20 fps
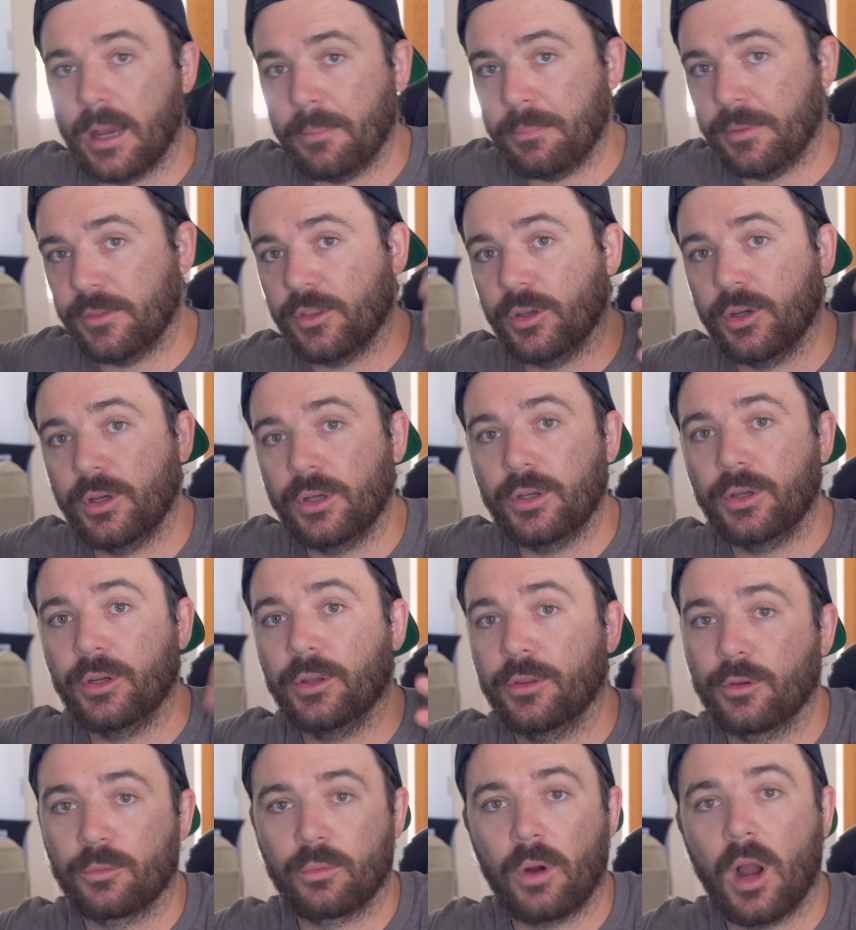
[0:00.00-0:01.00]
up at
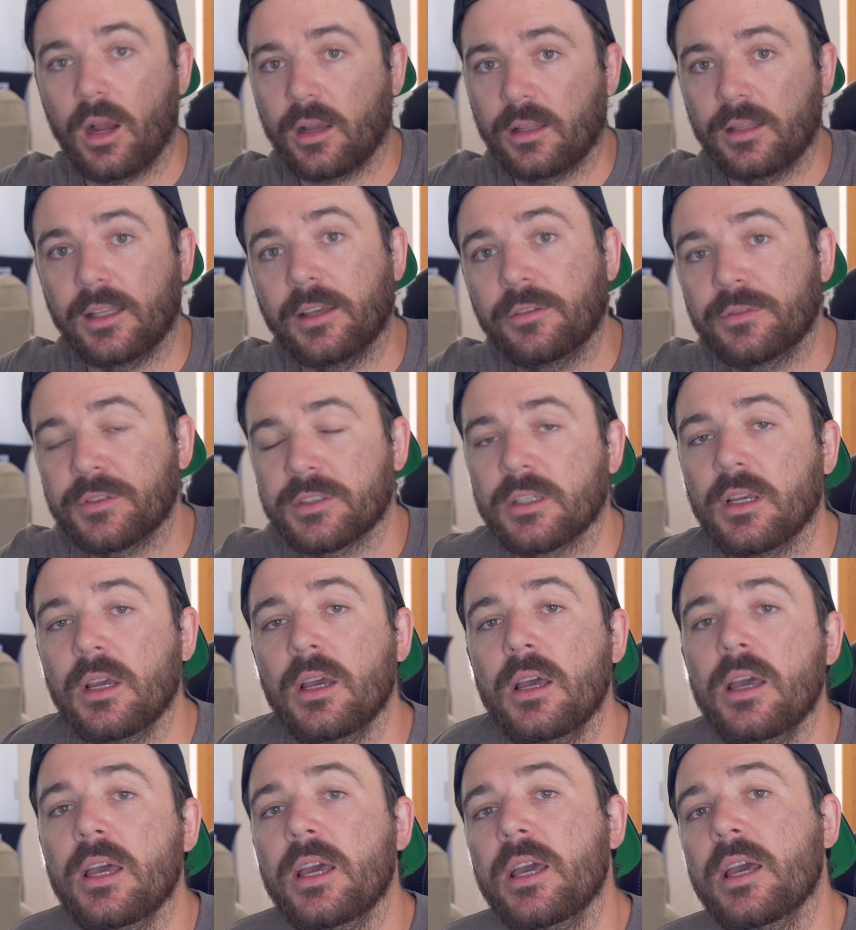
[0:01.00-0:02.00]
the, the rock cliffs.
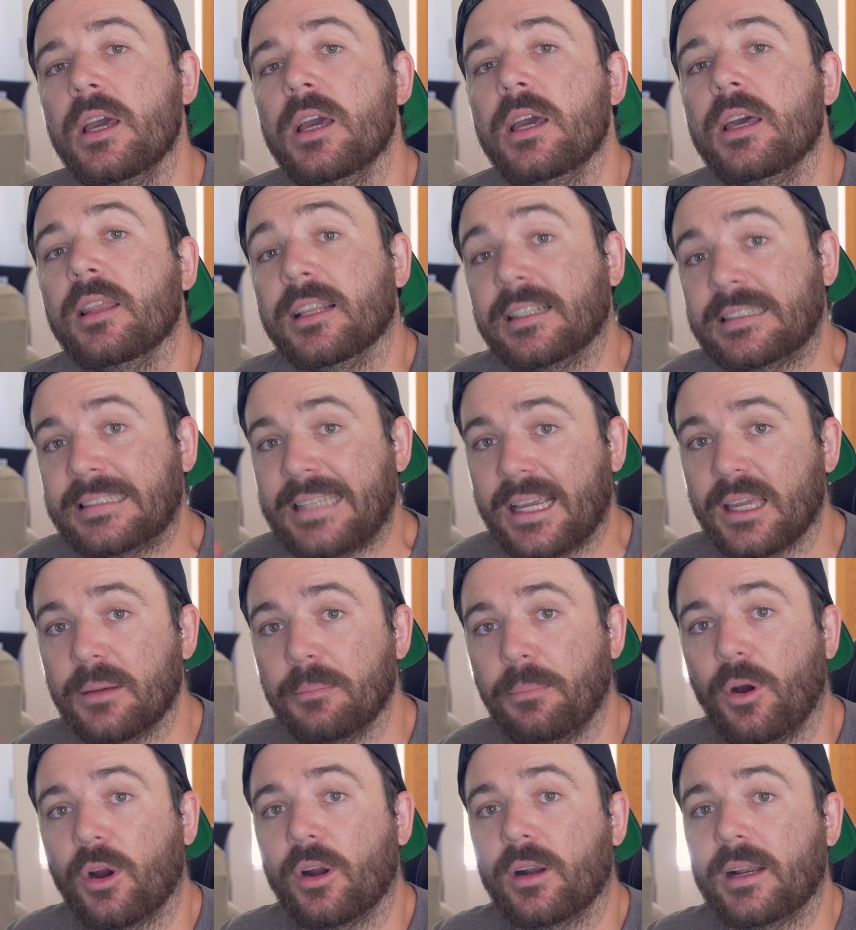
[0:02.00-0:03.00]
The
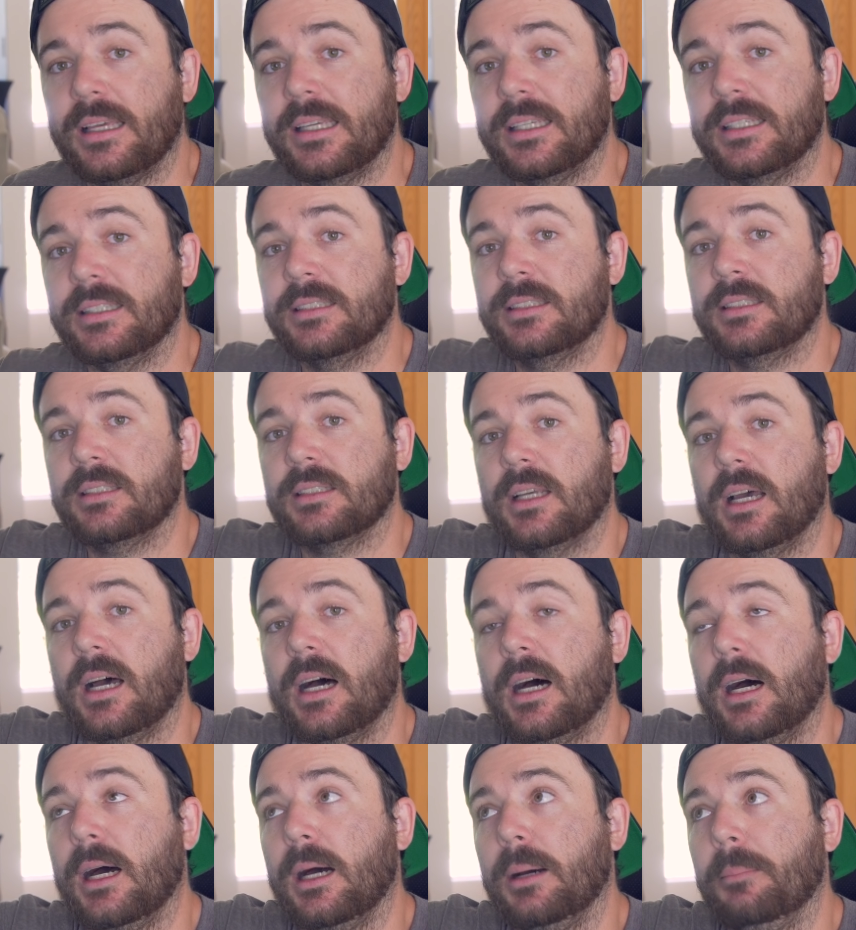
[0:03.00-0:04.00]
second part is
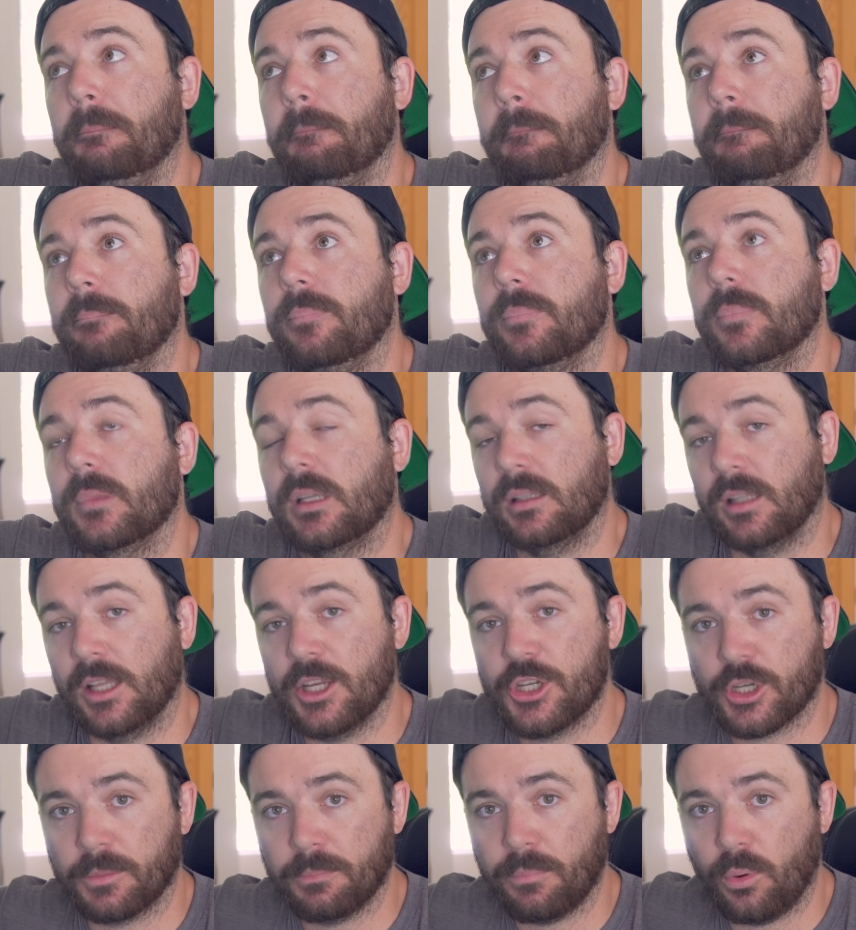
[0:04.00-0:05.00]
um,
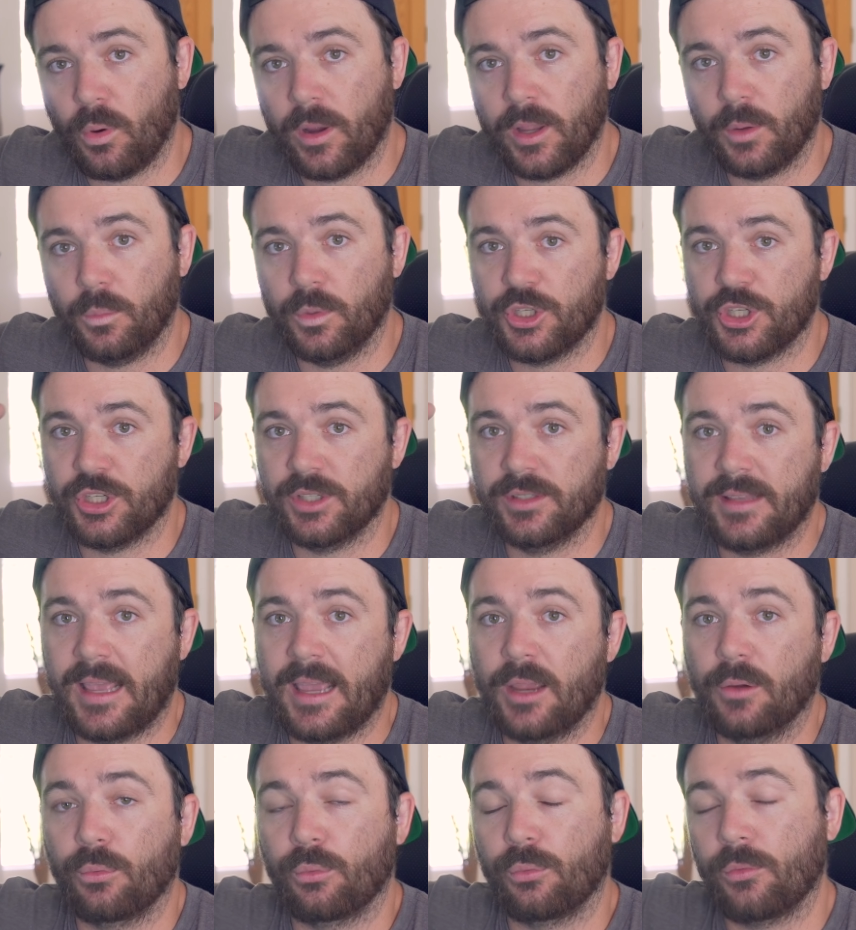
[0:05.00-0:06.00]
Glacier Point, which is
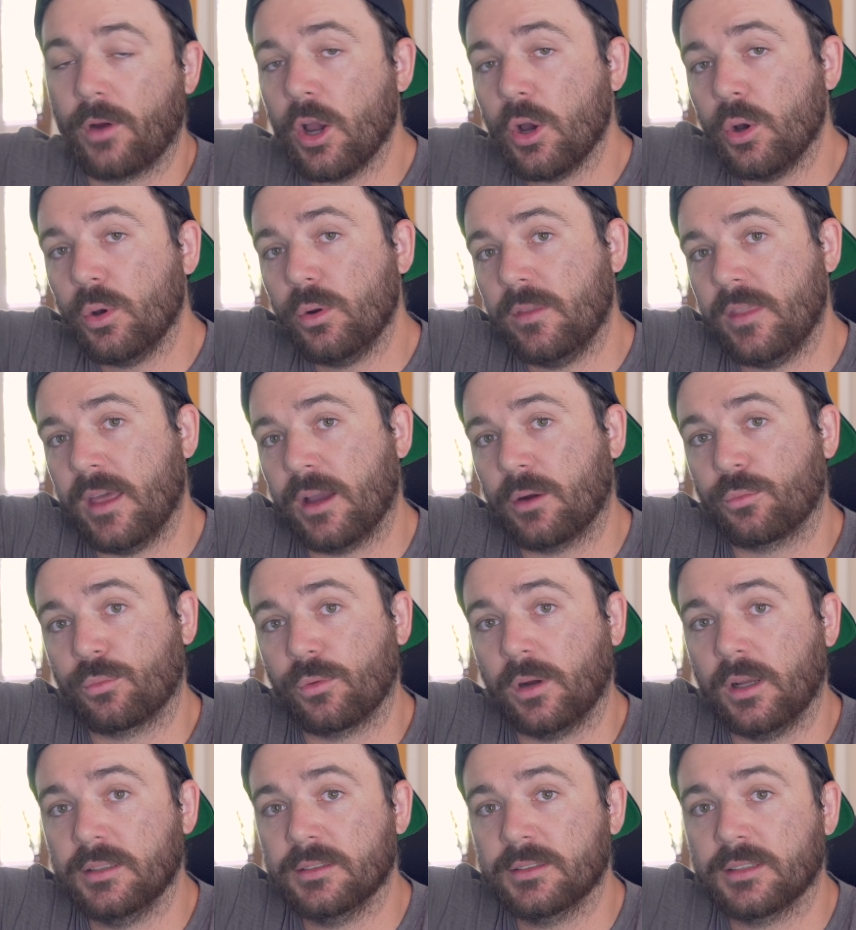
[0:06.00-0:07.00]
a road that
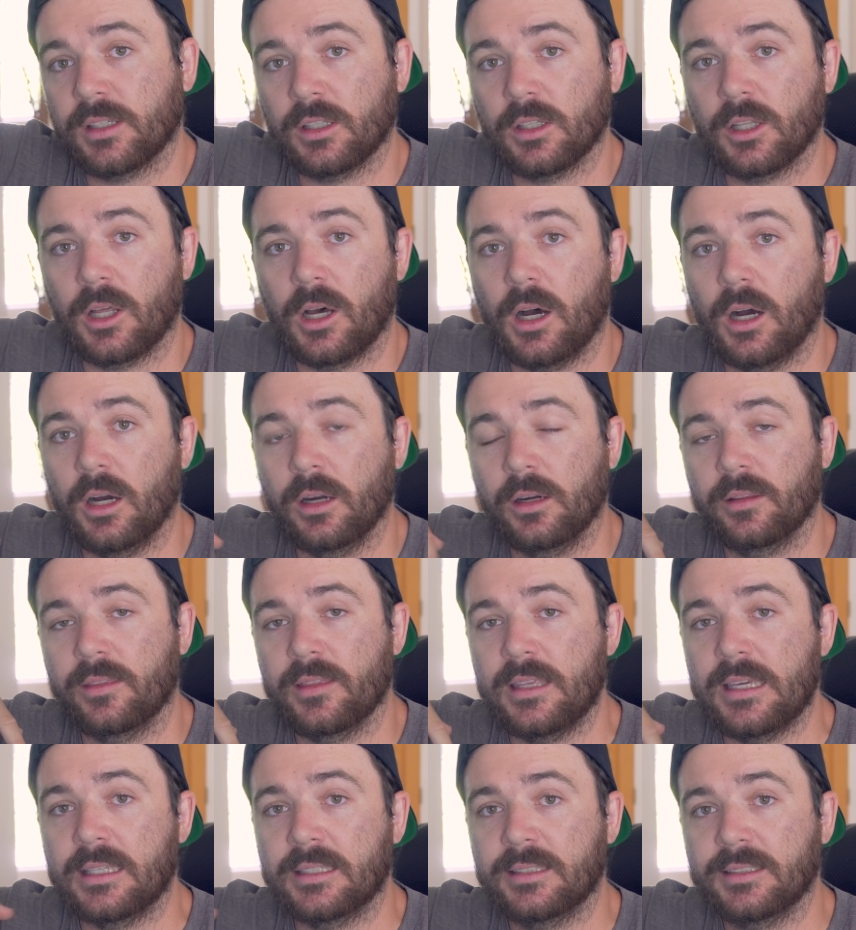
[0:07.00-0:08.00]
runs along
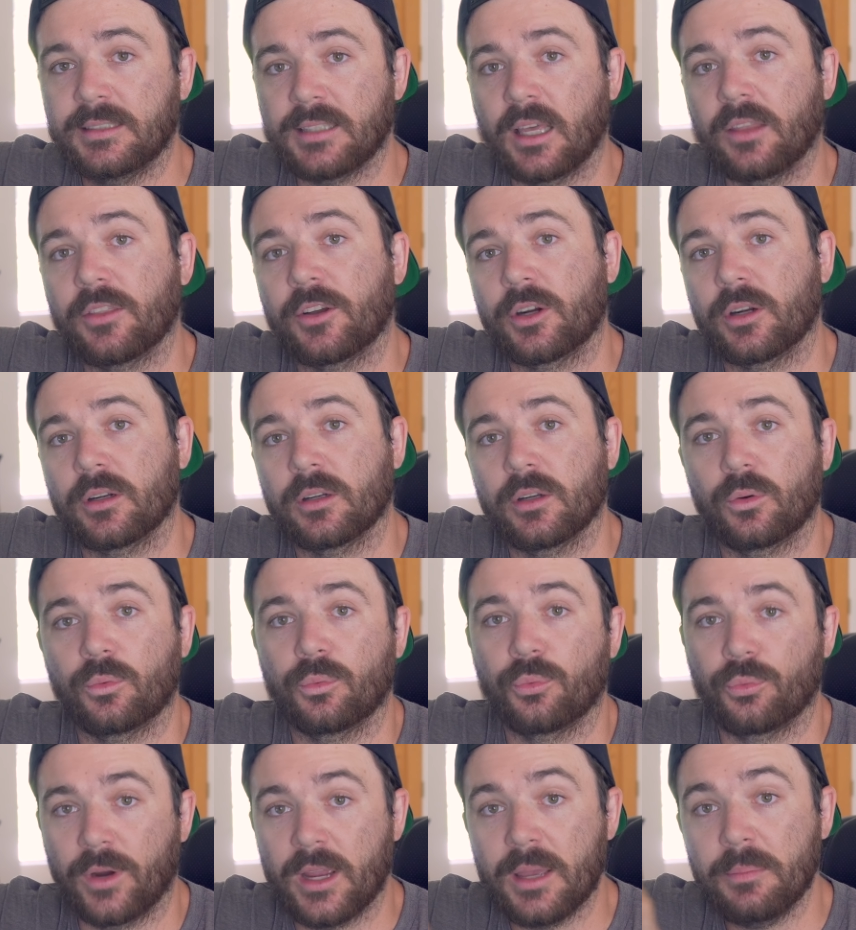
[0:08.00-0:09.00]
the southern
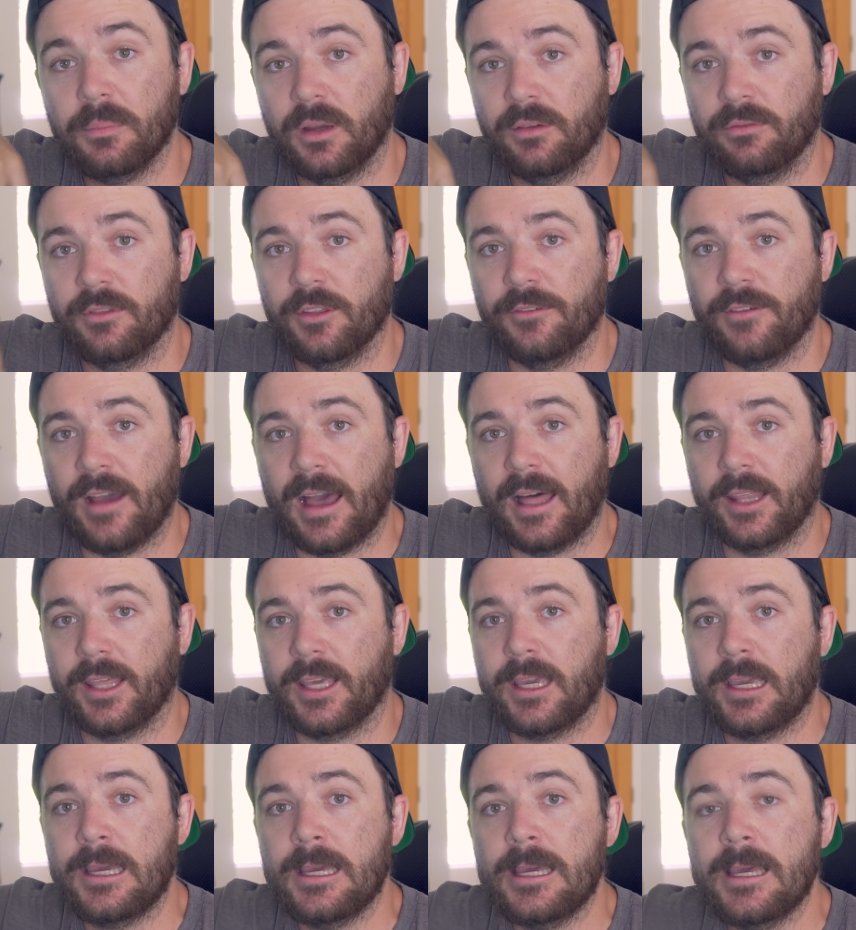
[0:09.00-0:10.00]
rim of the
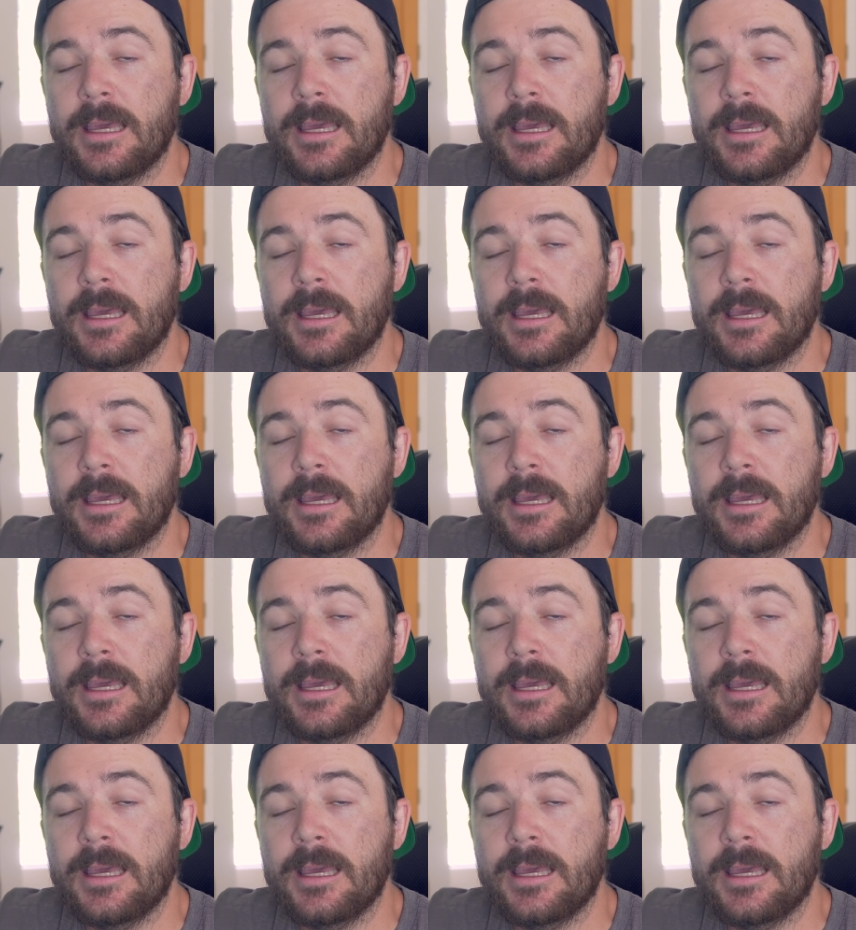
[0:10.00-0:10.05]
valley.